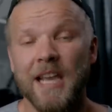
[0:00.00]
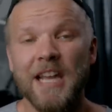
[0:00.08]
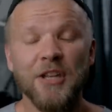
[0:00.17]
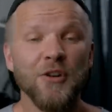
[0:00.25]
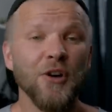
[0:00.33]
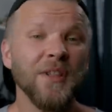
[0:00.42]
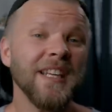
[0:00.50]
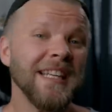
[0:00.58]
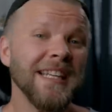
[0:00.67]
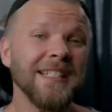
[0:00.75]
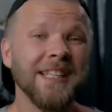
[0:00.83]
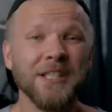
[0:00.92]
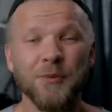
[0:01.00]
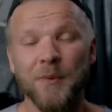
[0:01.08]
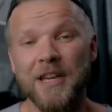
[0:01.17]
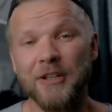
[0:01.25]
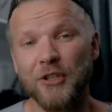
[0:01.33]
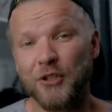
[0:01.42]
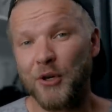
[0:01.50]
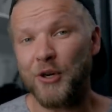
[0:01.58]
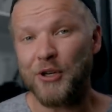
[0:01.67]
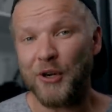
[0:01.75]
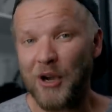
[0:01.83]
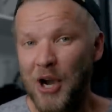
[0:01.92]
And you know, the easiest way to
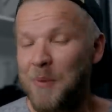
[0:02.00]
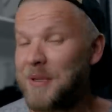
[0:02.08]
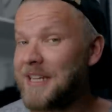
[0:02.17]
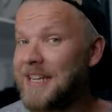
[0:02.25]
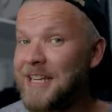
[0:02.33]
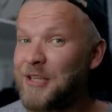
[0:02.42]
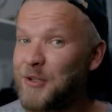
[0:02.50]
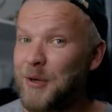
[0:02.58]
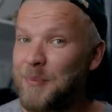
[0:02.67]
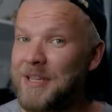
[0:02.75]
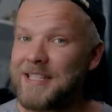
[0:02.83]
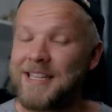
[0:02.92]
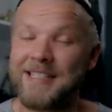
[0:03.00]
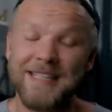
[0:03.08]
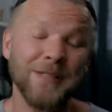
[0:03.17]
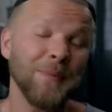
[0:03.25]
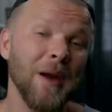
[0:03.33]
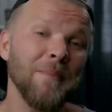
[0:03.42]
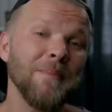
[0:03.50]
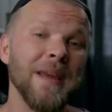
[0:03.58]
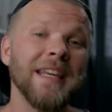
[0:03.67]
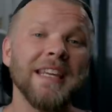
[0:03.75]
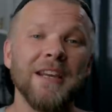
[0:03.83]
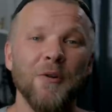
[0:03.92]
turn your hobby into a business is by
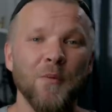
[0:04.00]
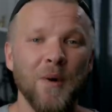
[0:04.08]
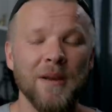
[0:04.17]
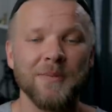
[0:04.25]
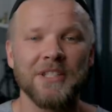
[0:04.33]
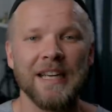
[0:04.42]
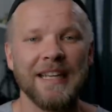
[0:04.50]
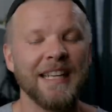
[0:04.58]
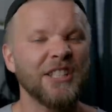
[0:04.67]
making a website.